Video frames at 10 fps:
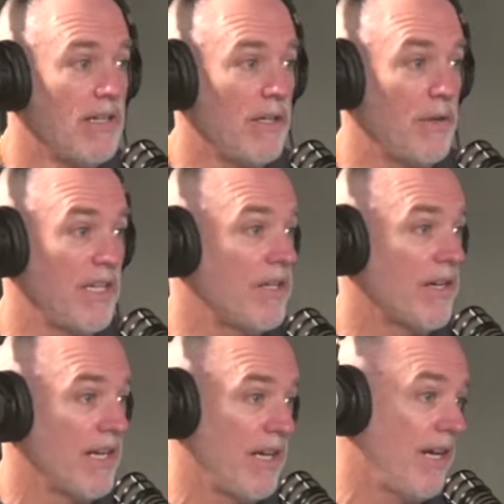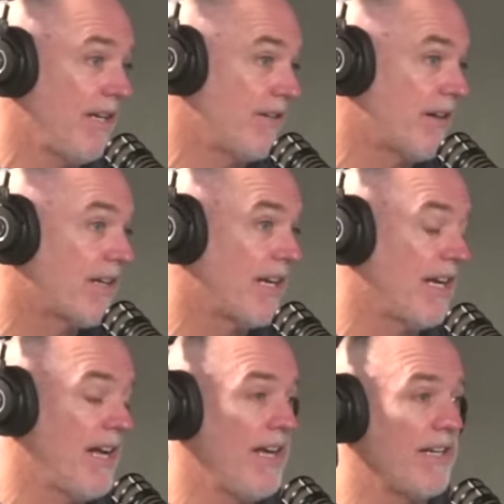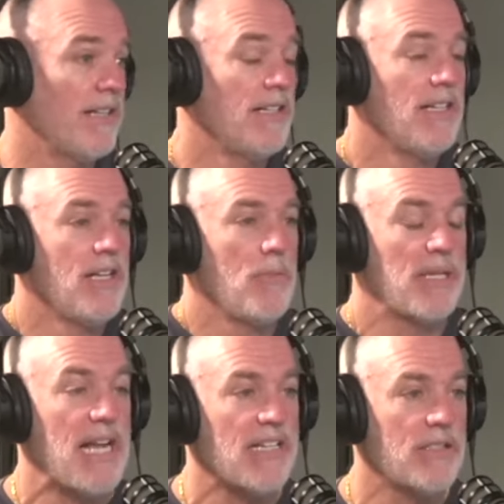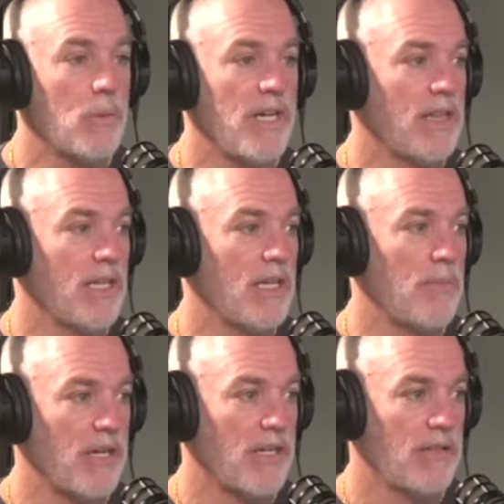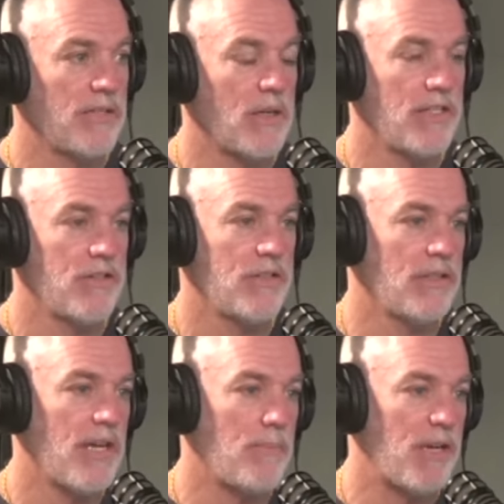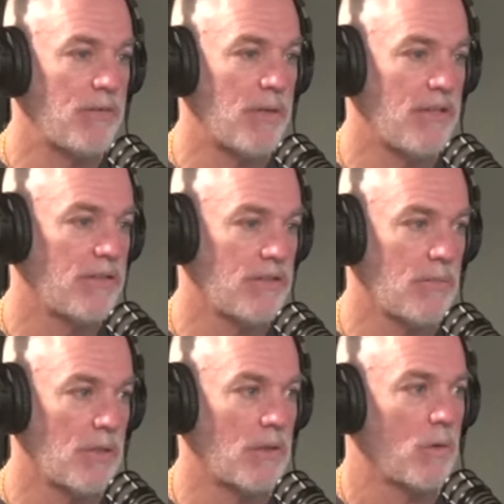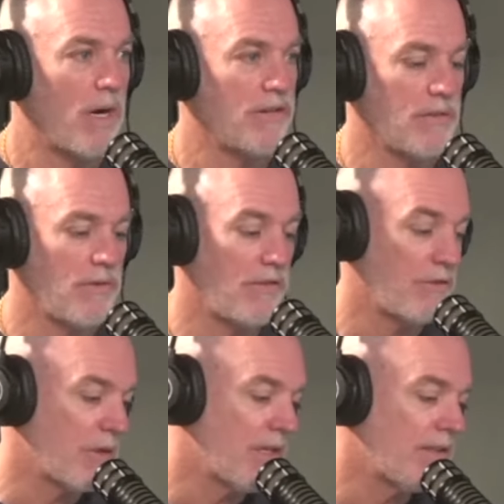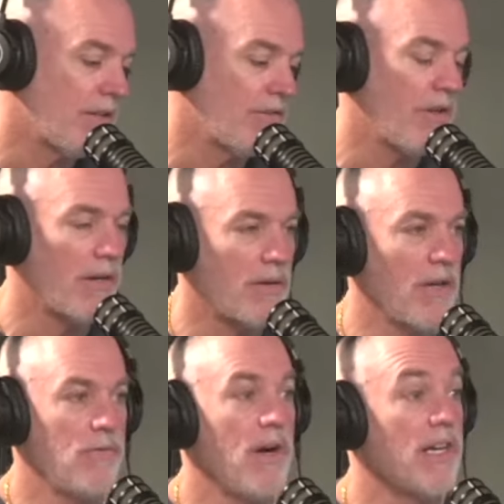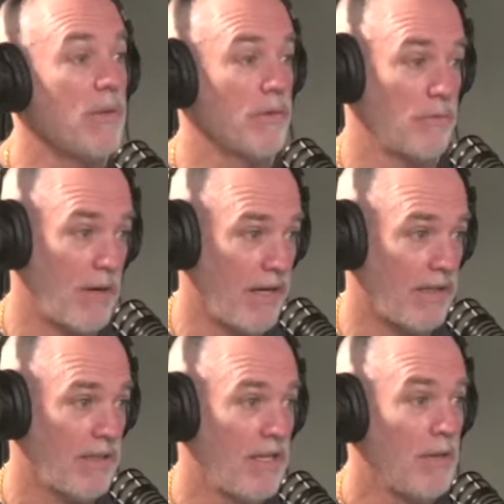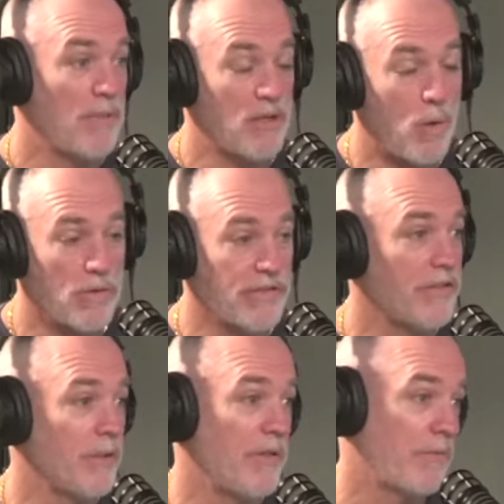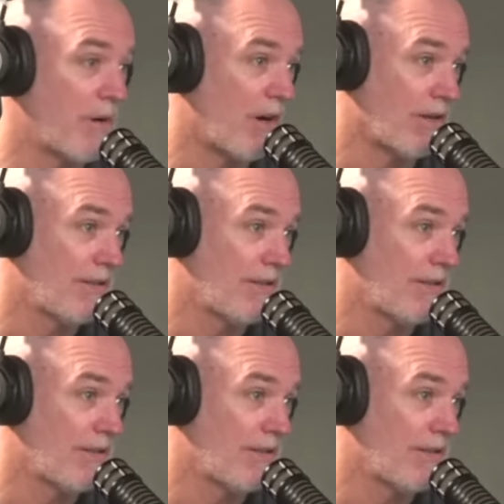You think you're getting ahead, you're not getting ahead. But that's the way to think about it, is that it's just a debt-based money system that requires inflation. So you can tell Sean, okay, fine, he was right, but the whole system is wrong.